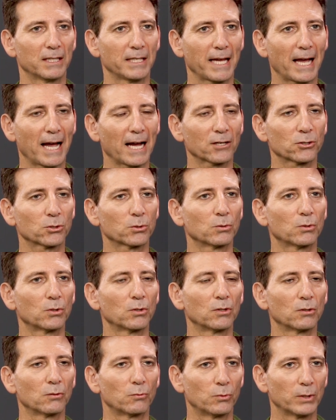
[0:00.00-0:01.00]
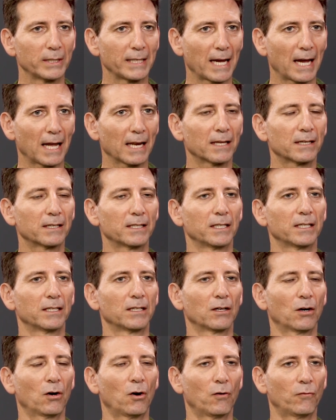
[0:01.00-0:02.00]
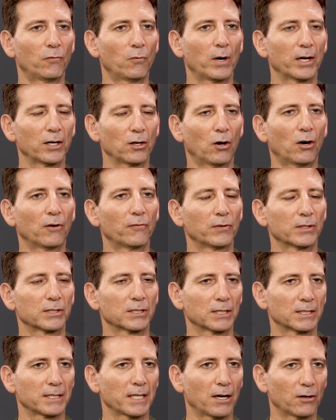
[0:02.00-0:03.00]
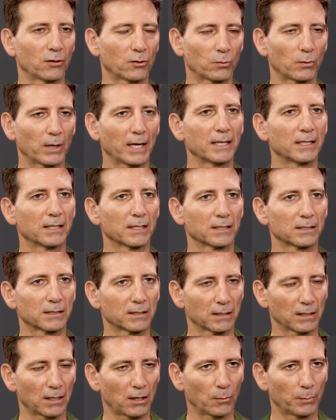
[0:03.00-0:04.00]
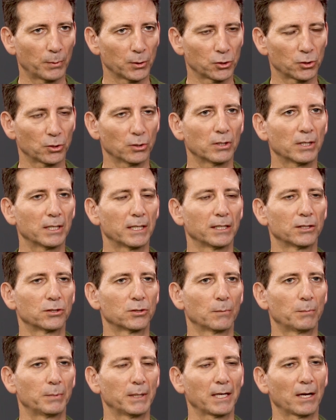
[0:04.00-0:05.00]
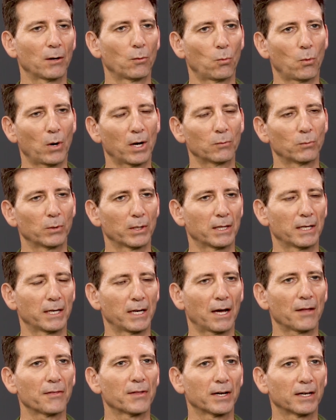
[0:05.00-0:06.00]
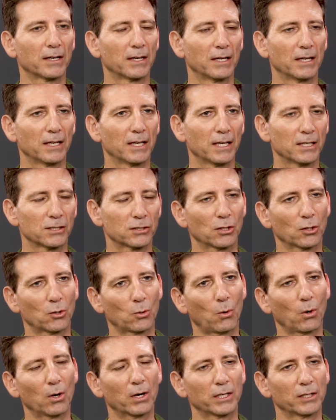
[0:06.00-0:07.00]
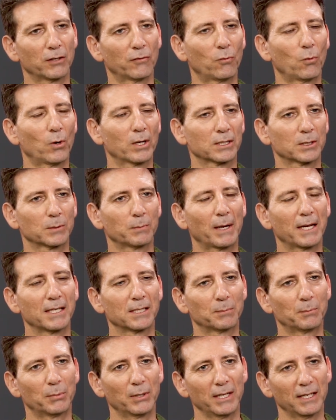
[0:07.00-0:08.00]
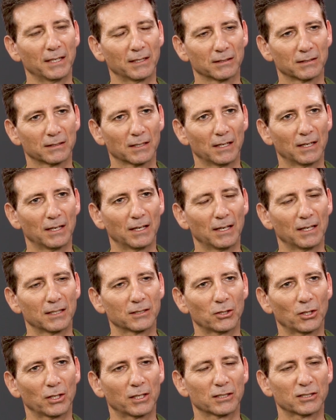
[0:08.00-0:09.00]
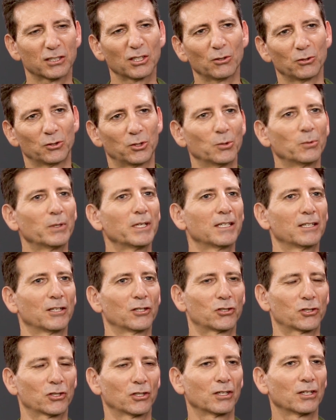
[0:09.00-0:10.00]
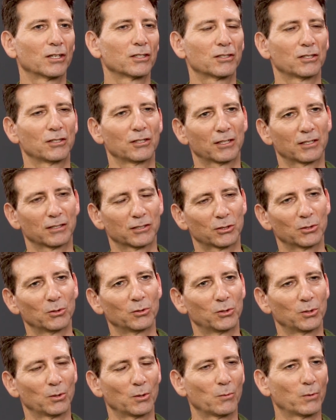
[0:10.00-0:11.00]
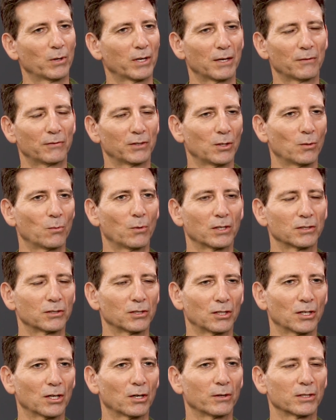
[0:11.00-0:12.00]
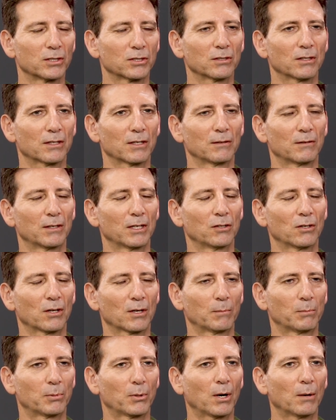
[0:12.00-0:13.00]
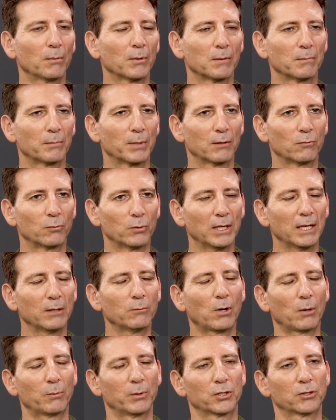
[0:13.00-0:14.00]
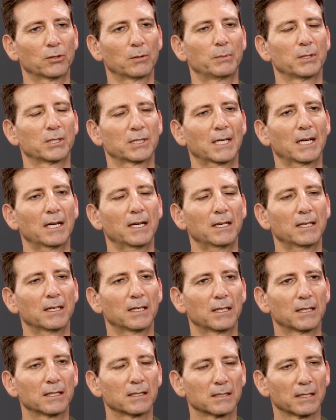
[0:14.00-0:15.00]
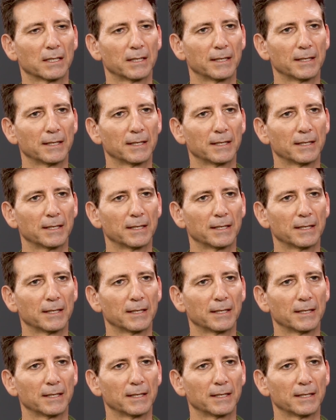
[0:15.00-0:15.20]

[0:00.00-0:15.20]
actual reality of what offers us our greatest opportunity to be at one with another is the quality of what space brings. So you can still do it in a church and you can still do it wherever you want to go. It's not a problem. But really what we should be saying is